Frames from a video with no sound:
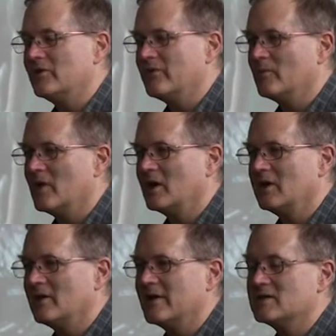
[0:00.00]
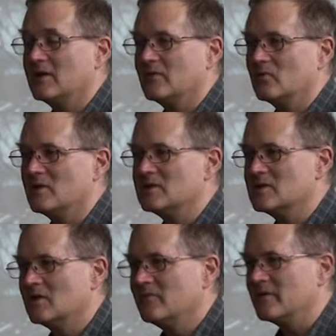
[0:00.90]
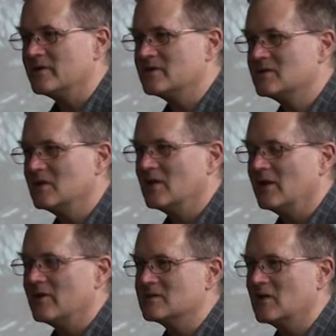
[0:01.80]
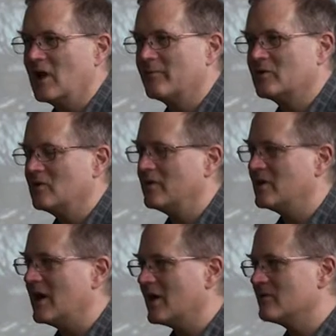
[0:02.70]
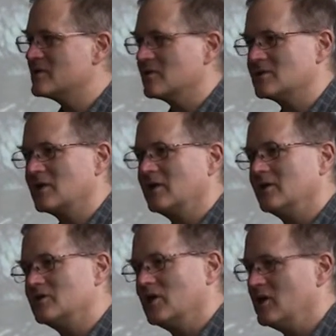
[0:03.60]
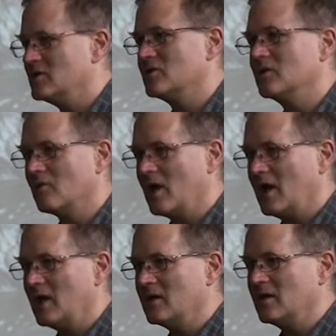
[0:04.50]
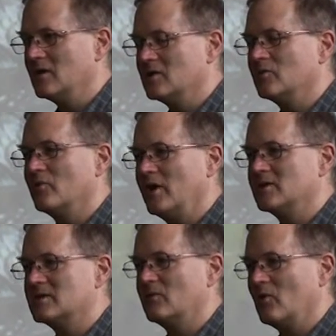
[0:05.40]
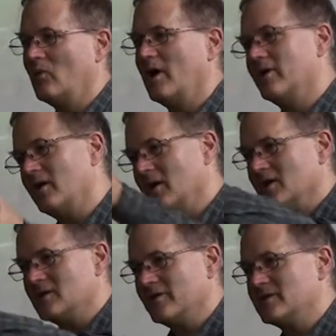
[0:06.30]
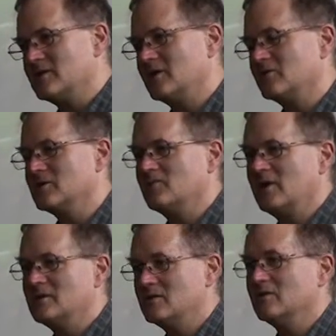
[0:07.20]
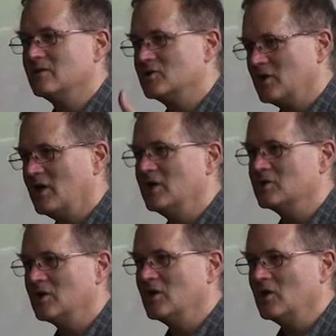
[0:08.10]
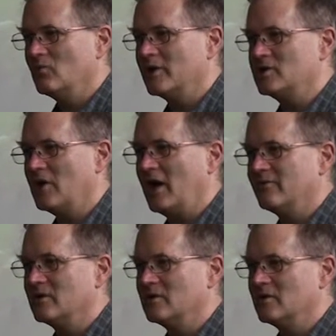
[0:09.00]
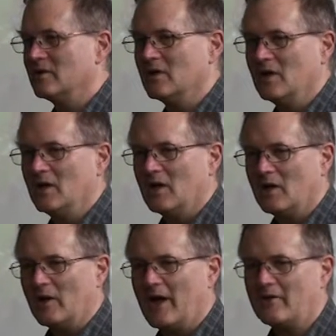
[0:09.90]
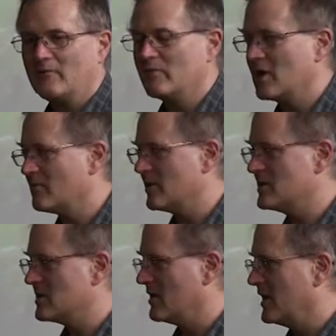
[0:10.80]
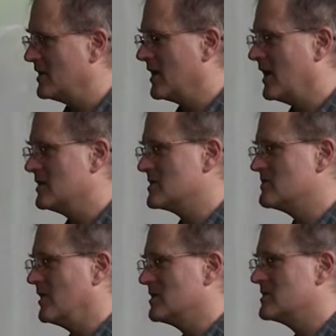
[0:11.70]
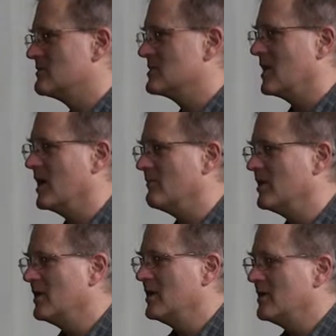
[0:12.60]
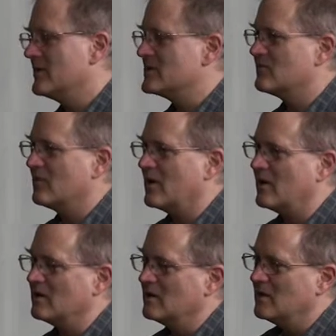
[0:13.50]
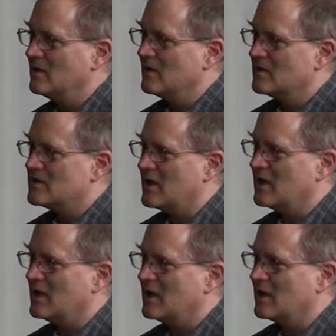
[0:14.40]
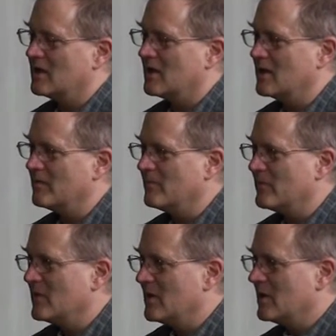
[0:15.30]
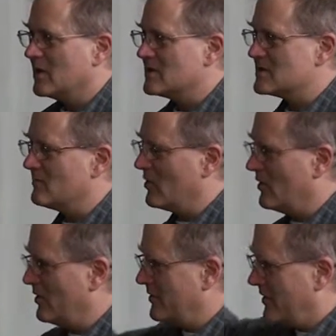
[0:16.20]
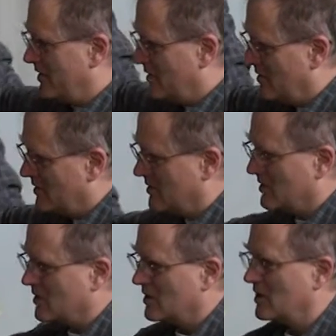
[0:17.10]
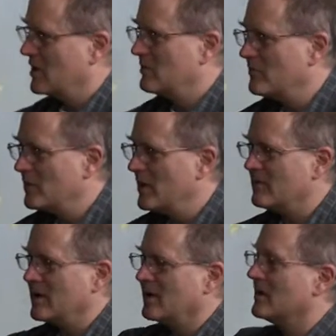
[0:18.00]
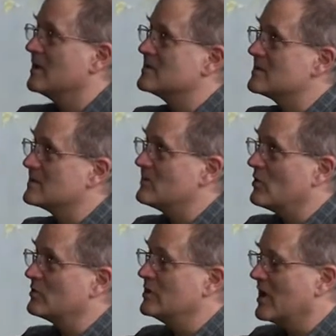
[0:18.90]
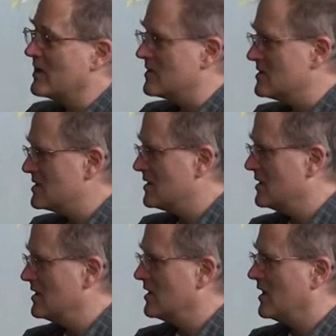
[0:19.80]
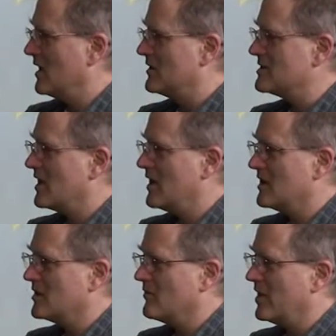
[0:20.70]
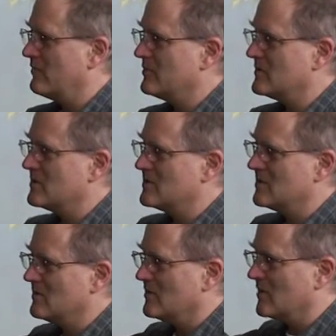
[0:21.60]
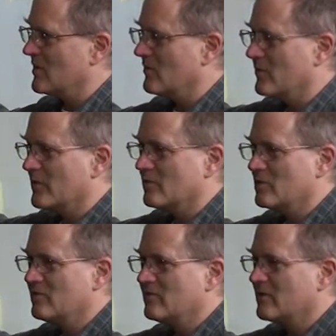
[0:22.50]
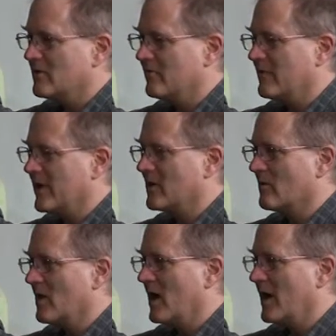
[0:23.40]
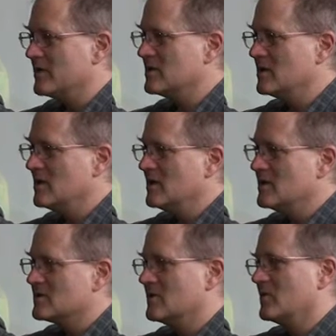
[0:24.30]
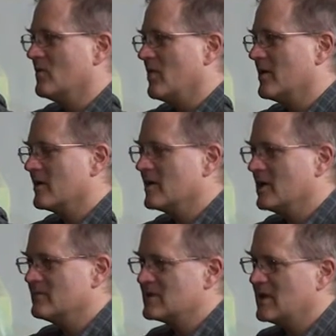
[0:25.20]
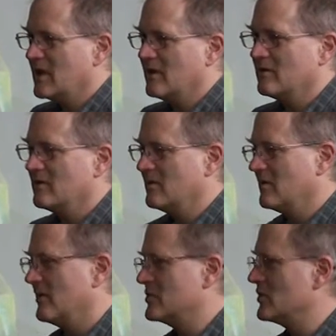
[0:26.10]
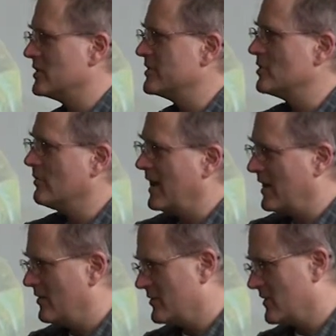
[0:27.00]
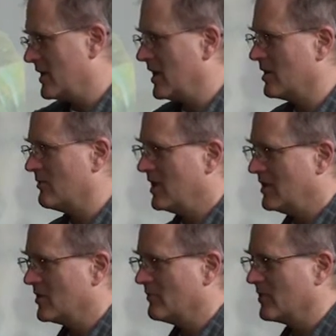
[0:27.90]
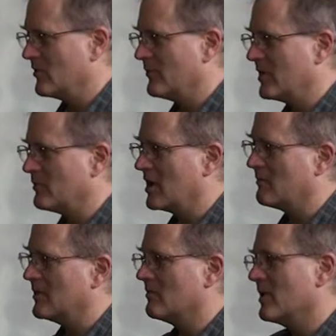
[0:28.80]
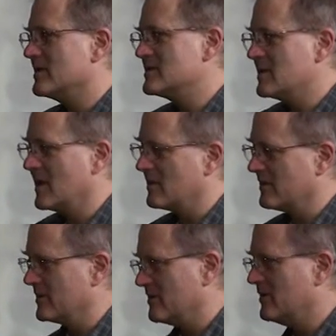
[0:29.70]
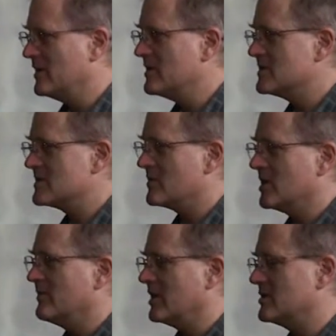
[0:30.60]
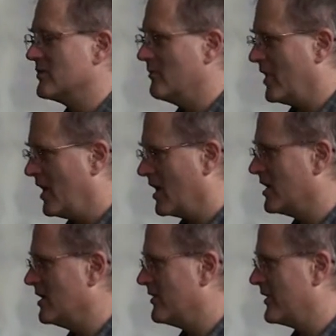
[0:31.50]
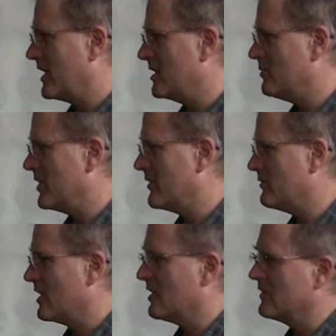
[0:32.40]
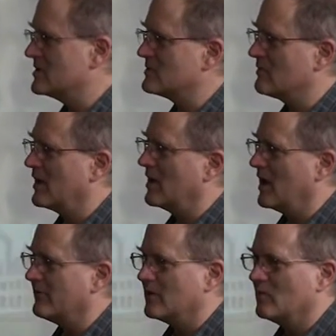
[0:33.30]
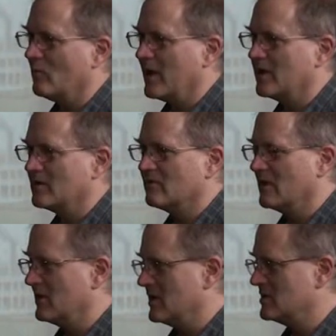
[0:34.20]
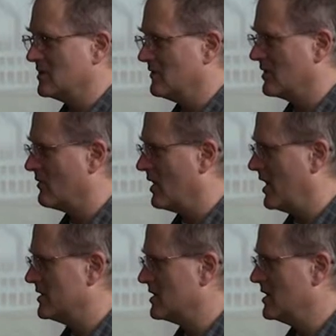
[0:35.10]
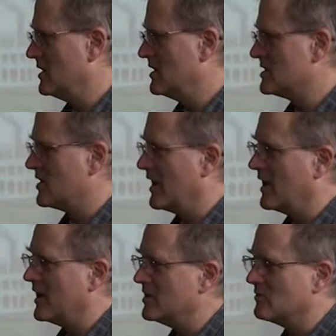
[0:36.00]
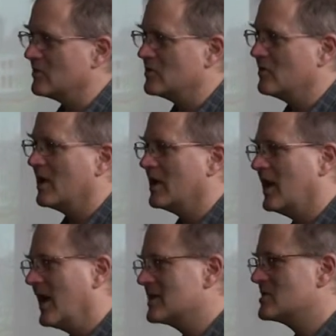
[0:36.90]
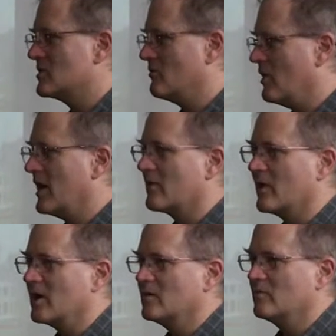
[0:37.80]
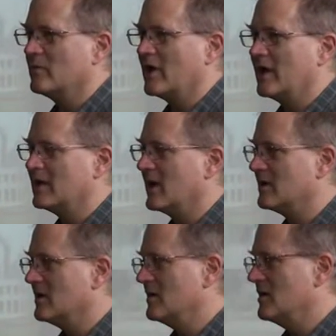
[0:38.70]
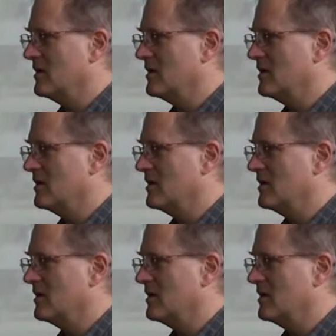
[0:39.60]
If the parking lots ever resurface, and there's an opportunity to ever so slightly change the grade to bring some of the water into the central space, you can change what you have to do. A lot of properties are like that. I just spent some time this fall taking some old plumbing, some old gutters, and tying them up to the roof of my garage so that the water comes down onto a little mound that I made in the middle of my property, runs down a little stream into a bog that I built, rather than just running off and wetting the foundation of the garage. So I don't do any extra watering, but I get,